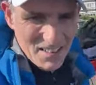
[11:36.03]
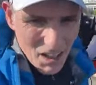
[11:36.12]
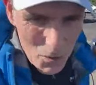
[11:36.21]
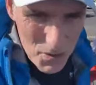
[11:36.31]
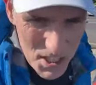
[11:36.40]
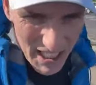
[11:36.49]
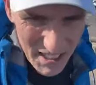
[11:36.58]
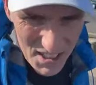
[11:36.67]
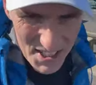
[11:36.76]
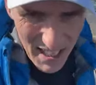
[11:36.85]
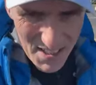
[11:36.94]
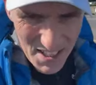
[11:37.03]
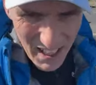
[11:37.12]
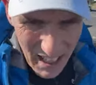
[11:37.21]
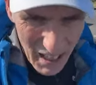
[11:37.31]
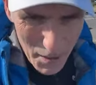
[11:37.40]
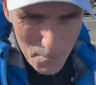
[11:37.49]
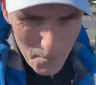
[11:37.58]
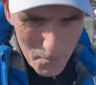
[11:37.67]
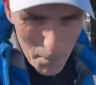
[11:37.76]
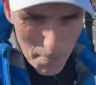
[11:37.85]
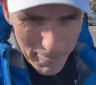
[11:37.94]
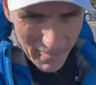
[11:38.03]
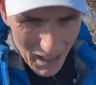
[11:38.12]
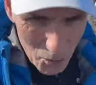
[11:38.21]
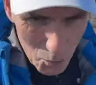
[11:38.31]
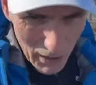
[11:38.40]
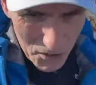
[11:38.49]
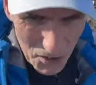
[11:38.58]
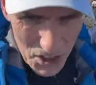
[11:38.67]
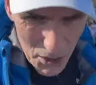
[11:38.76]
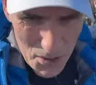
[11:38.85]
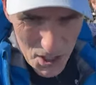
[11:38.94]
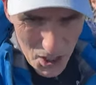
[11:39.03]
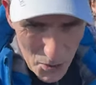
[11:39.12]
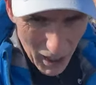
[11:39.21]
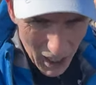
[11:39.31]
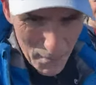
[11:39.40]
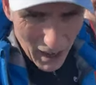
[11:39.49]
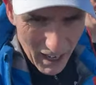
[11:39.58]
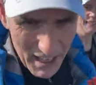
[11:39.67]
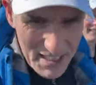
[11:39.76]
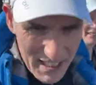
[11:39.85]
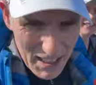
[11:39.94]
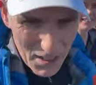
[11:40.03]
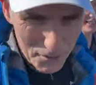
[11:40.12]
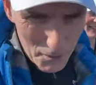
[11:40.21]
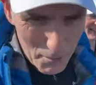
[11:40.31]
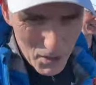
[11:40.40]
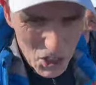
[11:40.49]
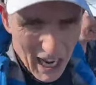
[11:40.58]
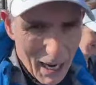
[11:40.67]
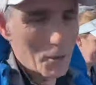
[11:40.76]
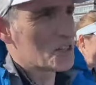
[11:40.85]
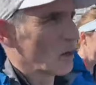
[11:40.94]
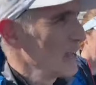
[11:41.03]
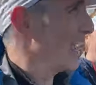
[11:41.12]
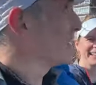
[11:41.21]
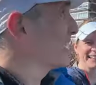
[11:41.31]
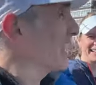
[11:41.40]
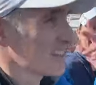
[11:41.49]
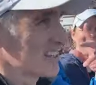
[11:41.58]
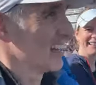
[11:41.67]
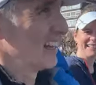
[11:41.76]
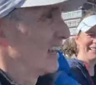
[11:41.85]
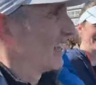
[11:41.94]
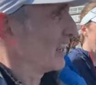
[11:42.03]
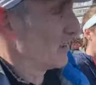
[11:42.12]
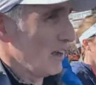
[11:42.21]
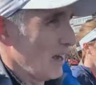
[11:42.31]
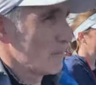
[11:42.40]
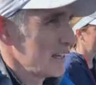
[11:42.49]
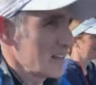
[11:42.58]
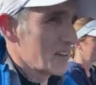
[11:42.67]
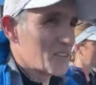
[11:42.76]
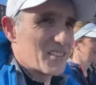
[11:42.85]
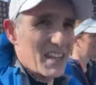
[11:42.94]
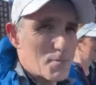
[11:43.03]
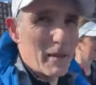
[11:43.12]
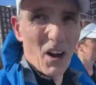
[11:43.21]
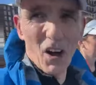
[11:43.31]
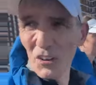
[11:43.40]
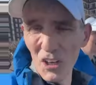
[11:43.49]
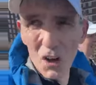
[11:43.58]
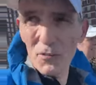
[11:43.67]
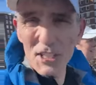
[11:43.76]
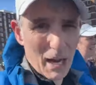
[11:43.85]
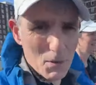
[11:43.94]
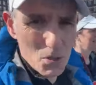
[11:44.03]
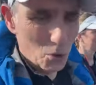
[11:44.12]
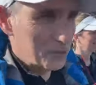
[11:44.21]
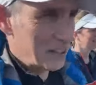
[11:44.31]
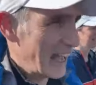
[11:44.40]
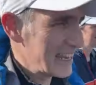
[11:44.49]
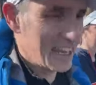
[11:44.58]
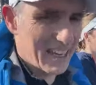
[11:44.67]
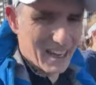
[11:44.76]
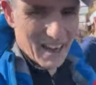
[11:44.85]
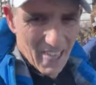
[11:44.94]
Oh, Tina says, well done, you two. I'm hiding from the showers. Oh, yeah, yes. It's been on and off showers all day here.